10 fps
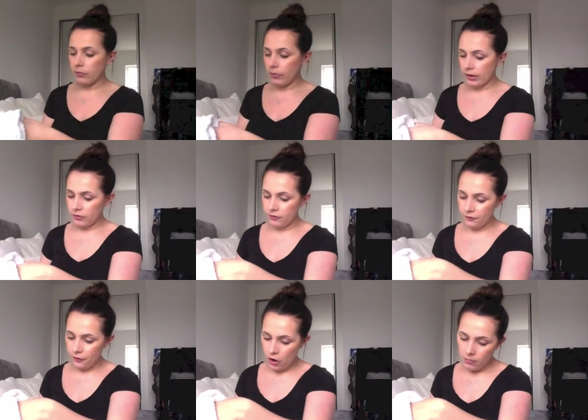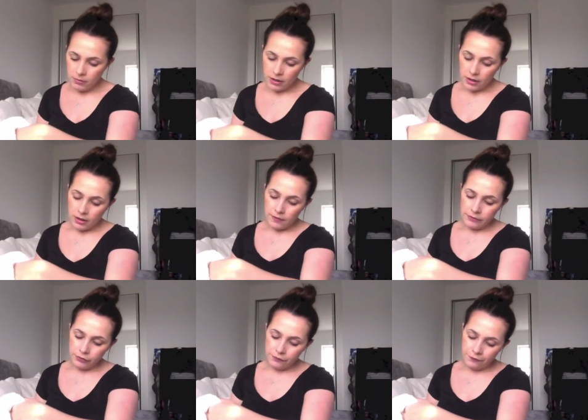where it's from
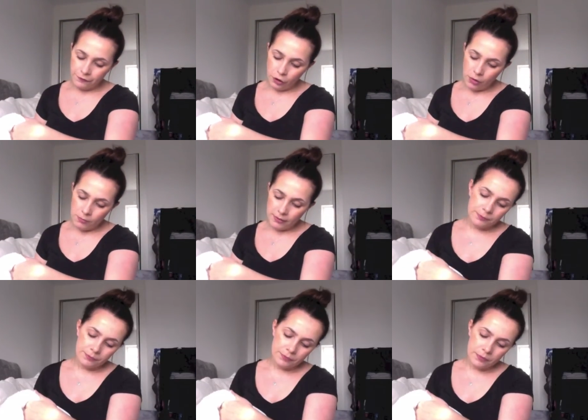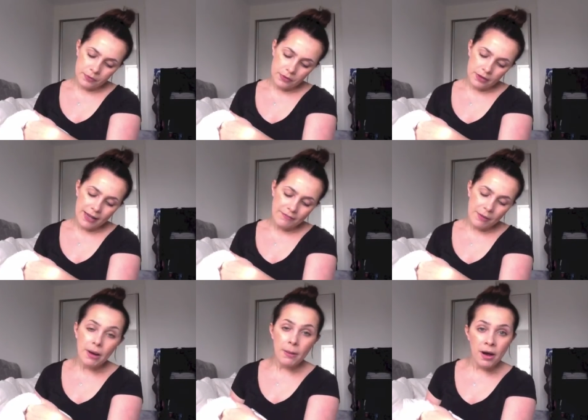this is from
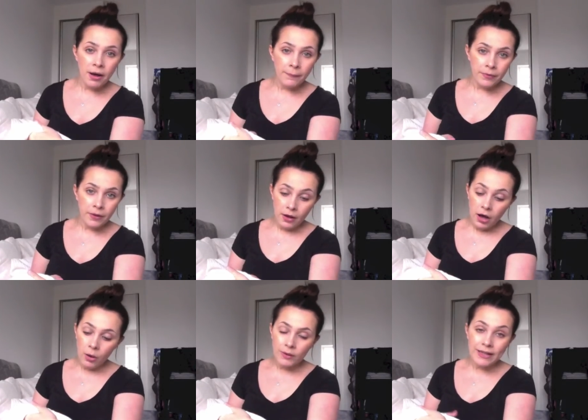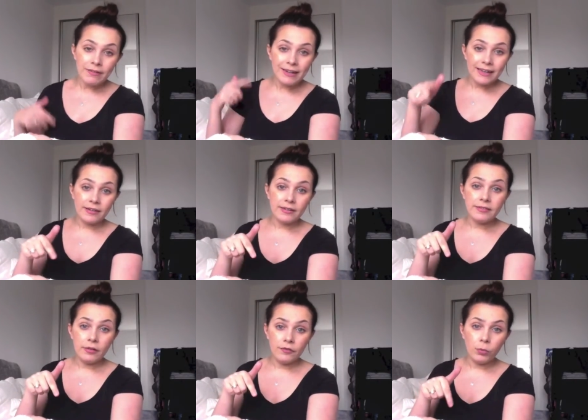Cleva Mama I will leave a link
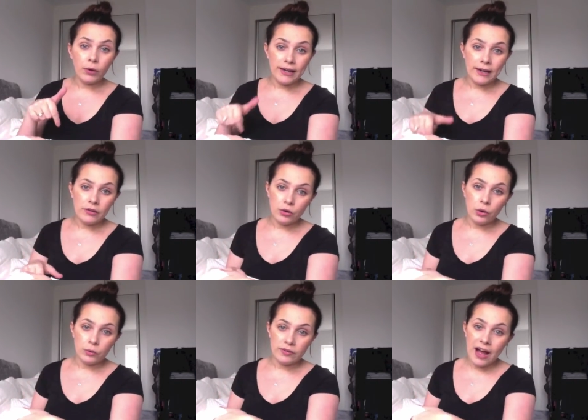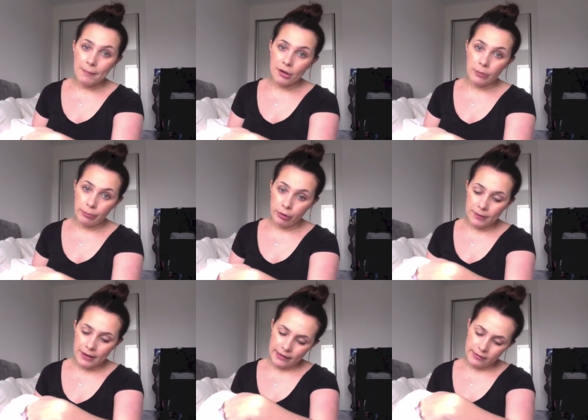of what it is called down below
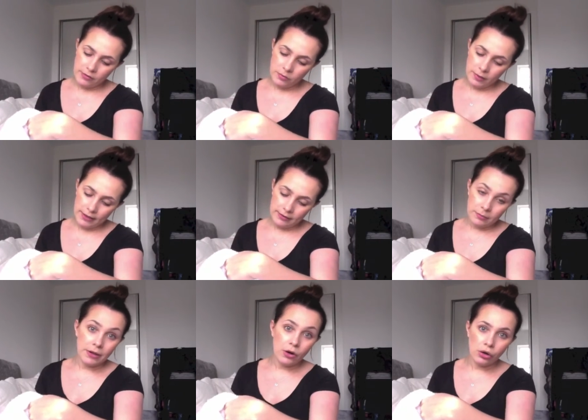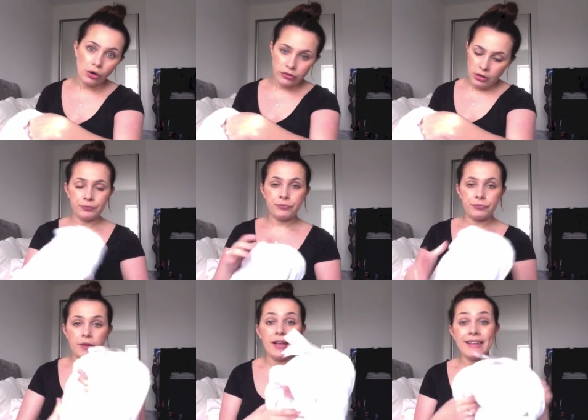properly because the spelling is a bit odd
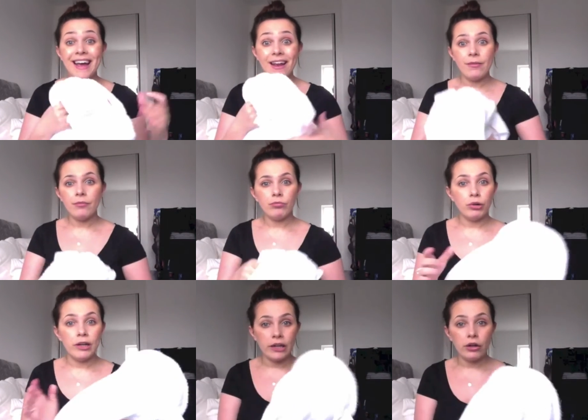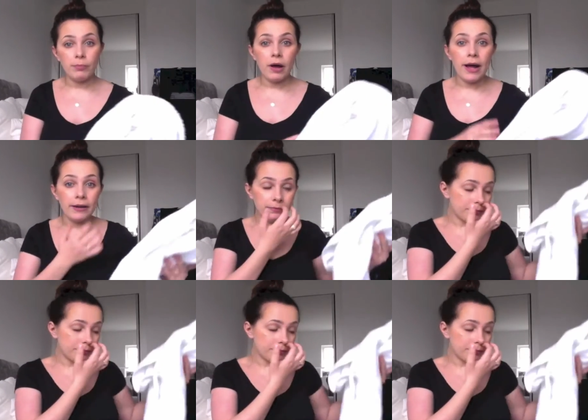Again, really good buy.